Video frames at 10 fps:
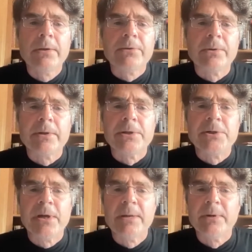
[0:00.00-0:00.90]
So I'm going to
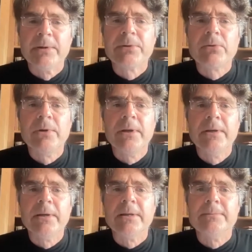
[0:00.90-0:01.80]
share my
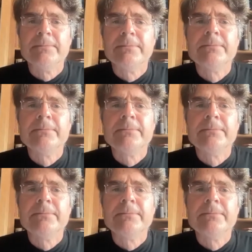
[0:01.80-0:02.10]
screen now.